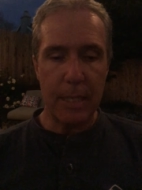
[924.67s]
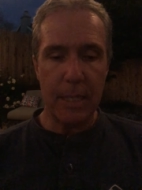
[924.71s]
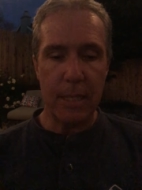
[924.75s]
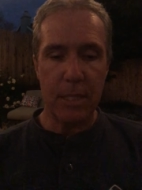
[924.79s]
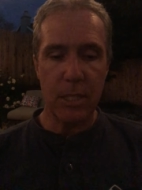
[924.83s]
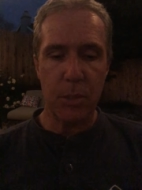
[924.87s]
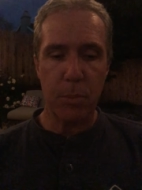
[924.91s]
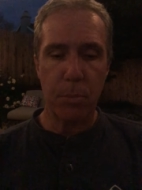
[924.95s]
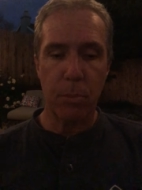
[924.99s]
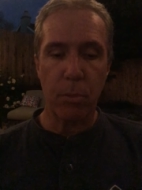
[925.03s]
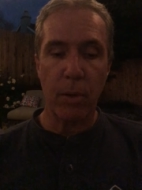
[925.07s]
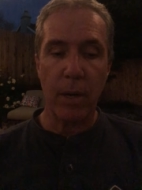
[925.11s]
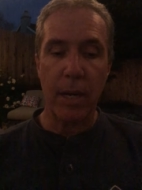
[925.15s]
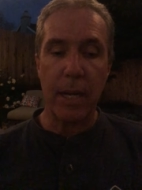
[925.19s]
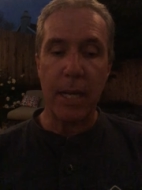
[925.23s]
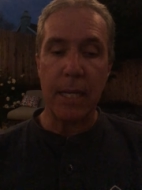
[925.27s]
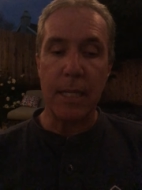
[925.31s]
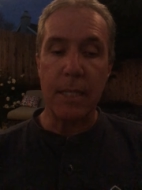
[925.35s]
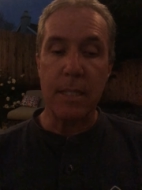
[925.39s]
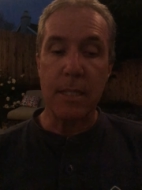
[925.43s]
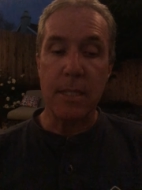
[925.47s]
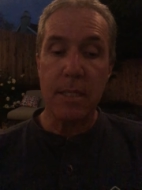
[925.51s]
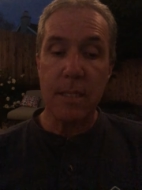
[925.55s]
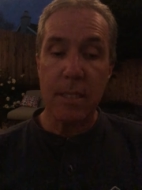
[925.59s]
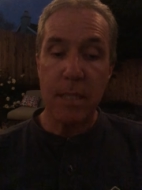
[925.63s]
his
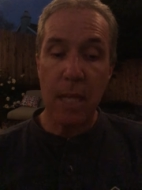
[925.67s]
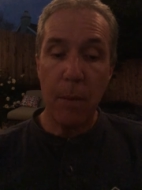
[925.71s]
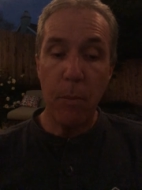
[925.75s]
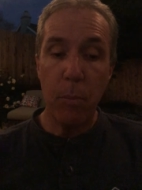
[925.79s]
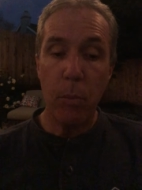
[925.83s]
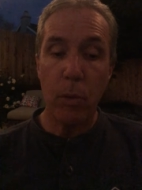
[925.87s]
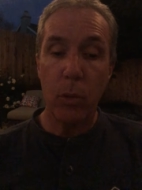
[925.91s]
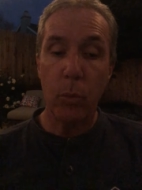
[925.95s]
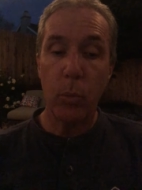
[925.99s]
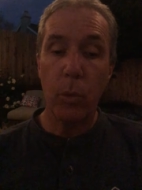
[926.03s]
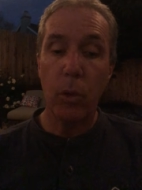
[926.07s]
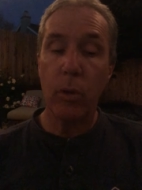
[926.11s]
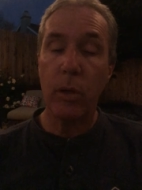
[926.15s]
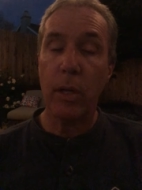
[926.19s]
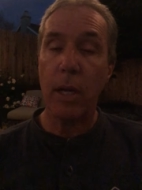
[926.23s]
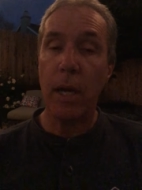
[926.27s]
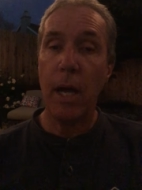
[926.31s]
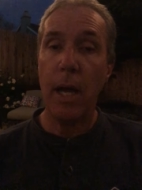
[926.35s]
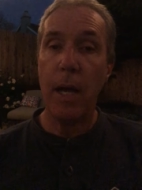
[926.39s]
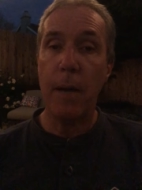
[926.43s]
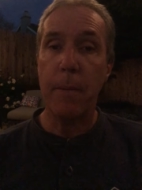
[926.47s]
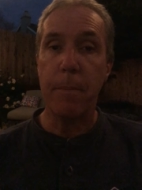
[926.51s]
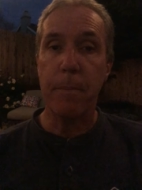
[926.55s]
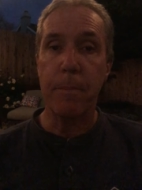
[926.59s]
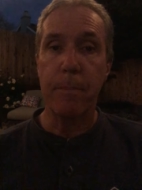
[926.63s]
brain. Someone will
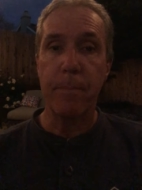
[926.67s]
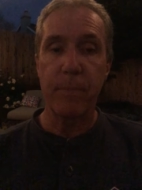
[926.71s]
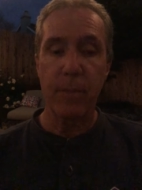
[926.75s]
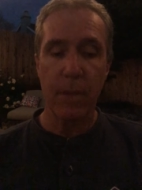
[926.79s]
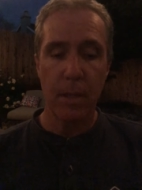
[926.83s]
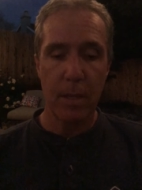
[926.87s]
come.